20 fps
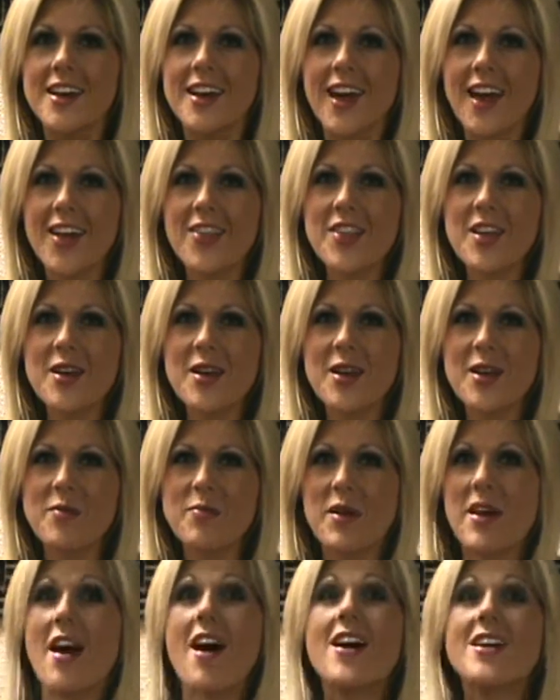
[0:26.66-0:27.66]
And then
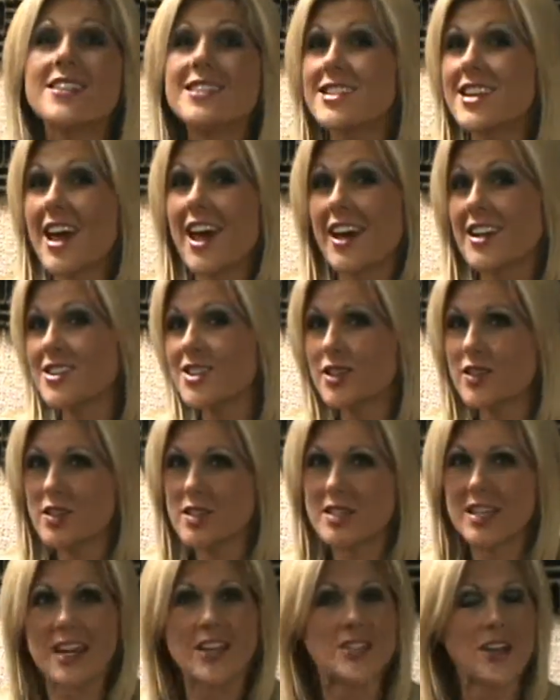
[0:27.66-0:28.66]
Beyonce took the
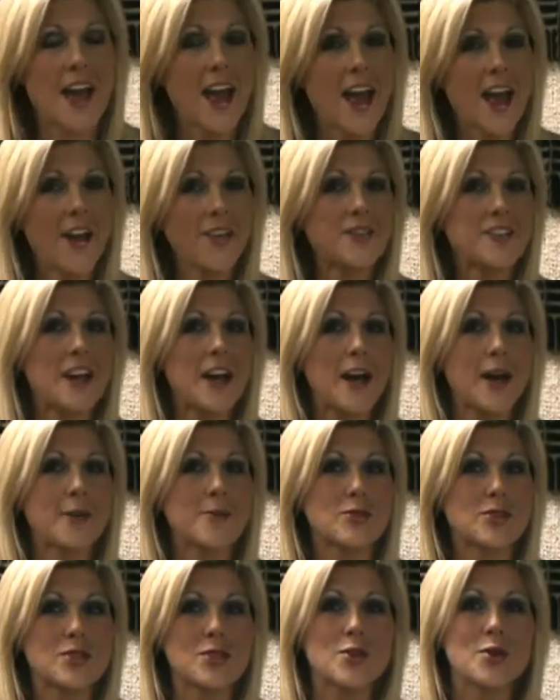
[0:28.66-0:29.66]
stage at
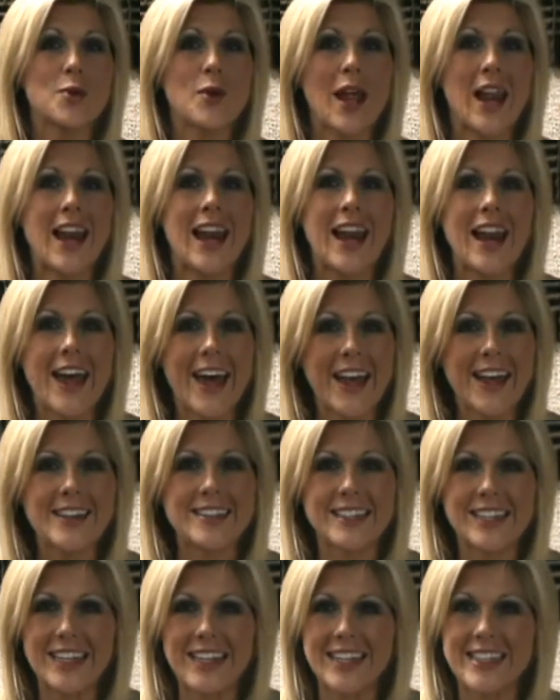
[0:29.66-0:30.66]
halftime to
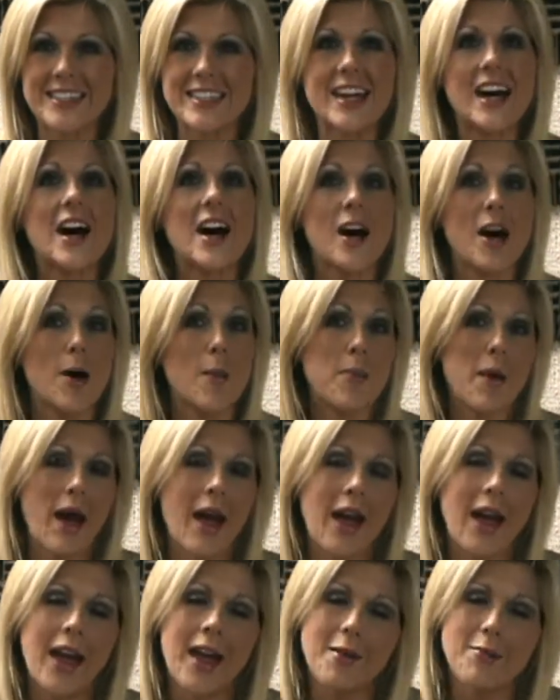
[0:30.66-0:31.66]
light it up. Yes,
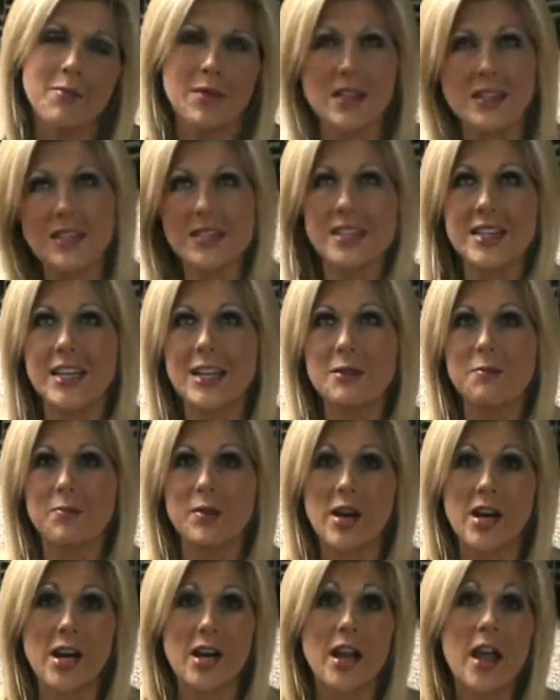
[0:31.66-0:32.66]
I missed it,
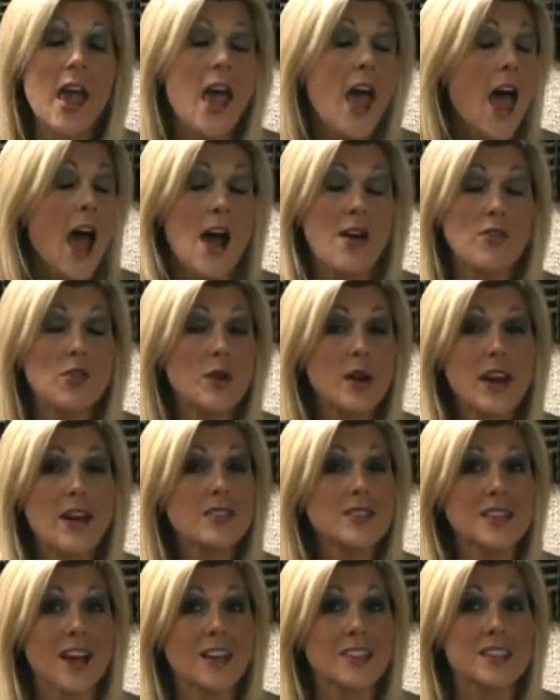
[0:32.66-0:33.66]
but Everyone
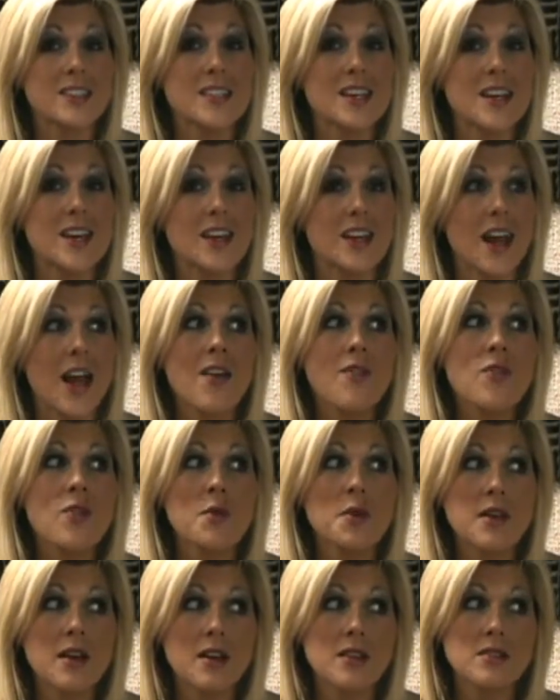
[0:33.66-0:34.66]
else got to see it, and
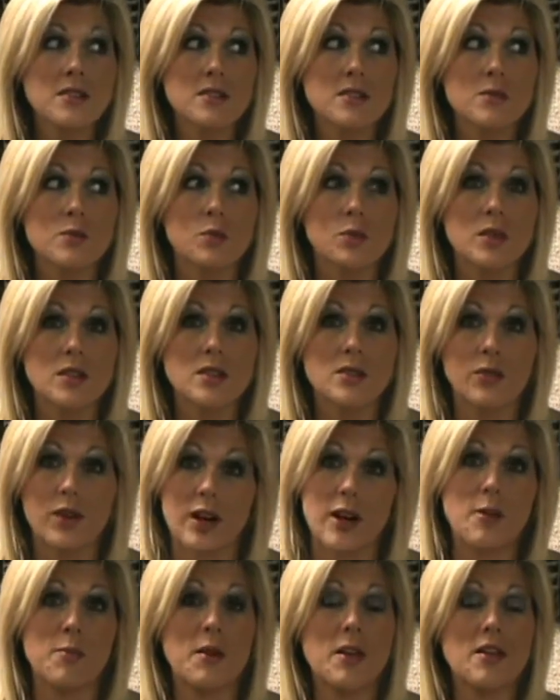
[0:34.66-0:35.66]
everyone else was
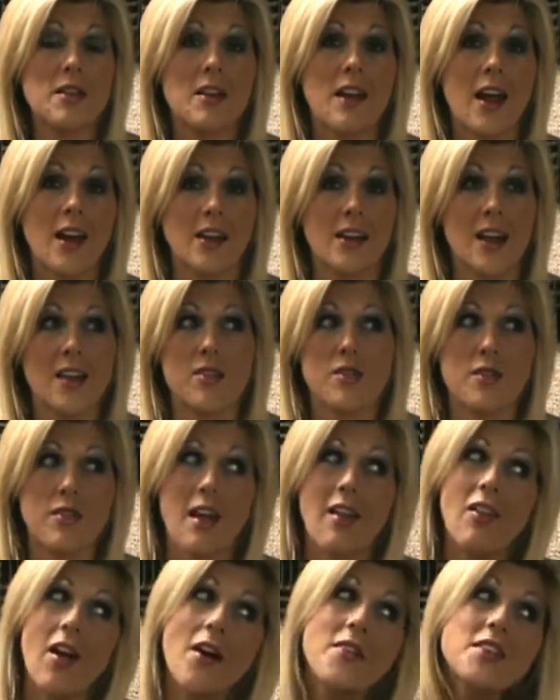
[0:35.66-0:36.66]
very opinionated. Either they
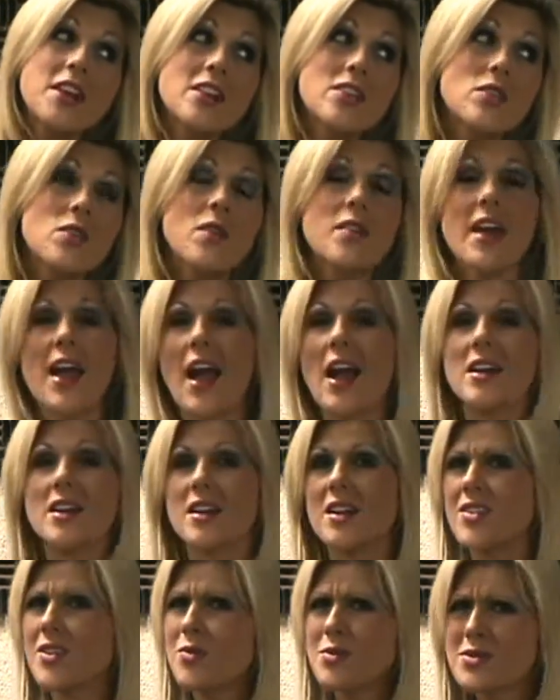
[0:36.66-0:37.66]
loved it or they hated
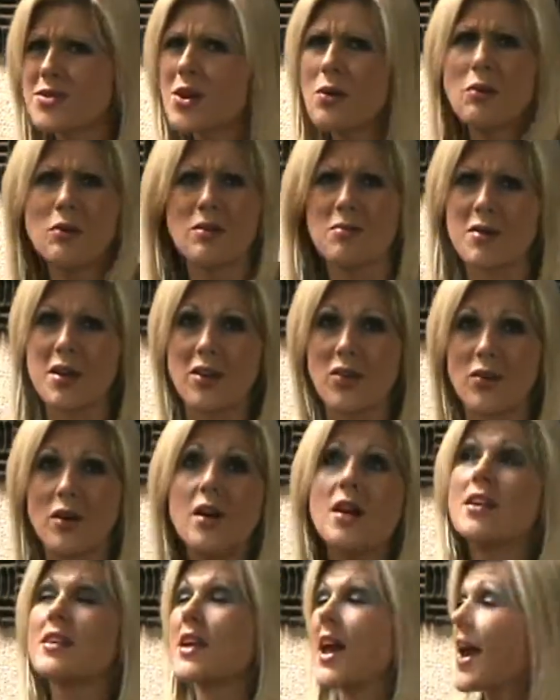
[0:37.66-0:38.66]
it. There was no in the middle.
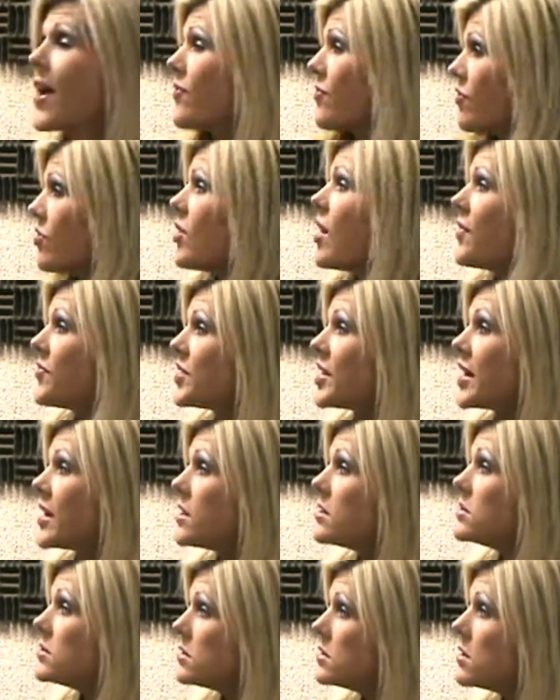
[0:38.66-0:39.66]
Dave loved yeah, it.
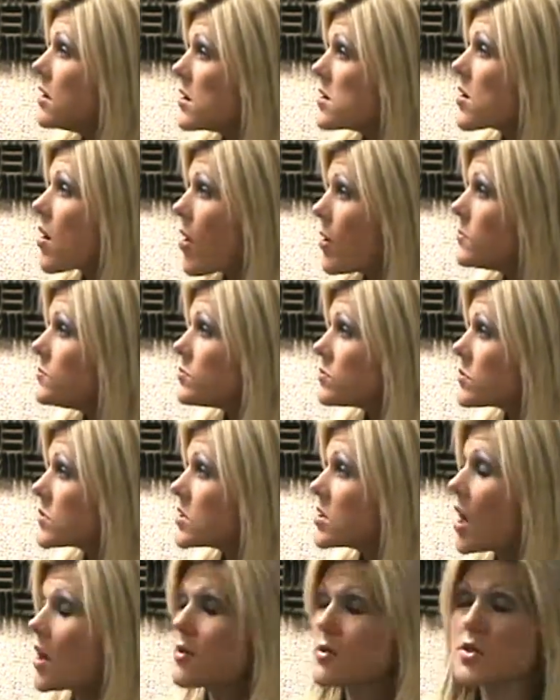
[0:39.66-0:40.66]
Loved it. Yeah.
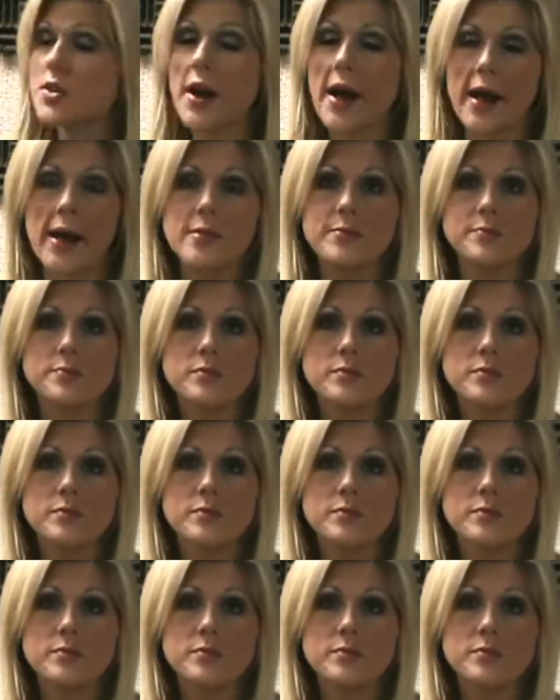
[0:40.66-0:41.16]
Thought it was great.